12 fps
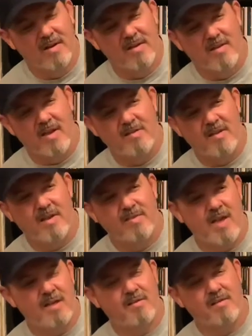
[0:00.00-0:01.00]
they take
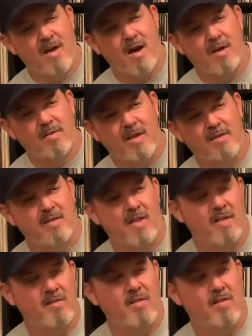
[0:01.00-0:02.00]
that stock, they
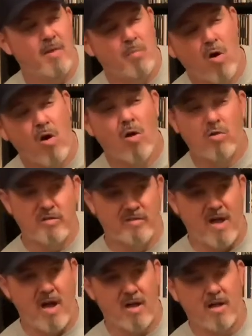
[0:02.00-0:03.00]
sell it to you, they borrowed
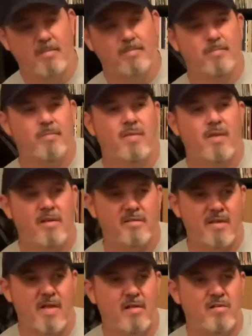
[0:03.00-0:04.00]
stock, they
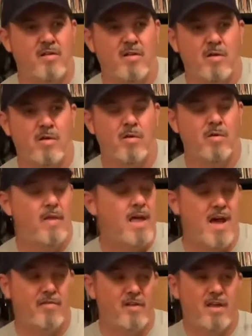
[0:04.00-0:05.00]
sell it to you, they have to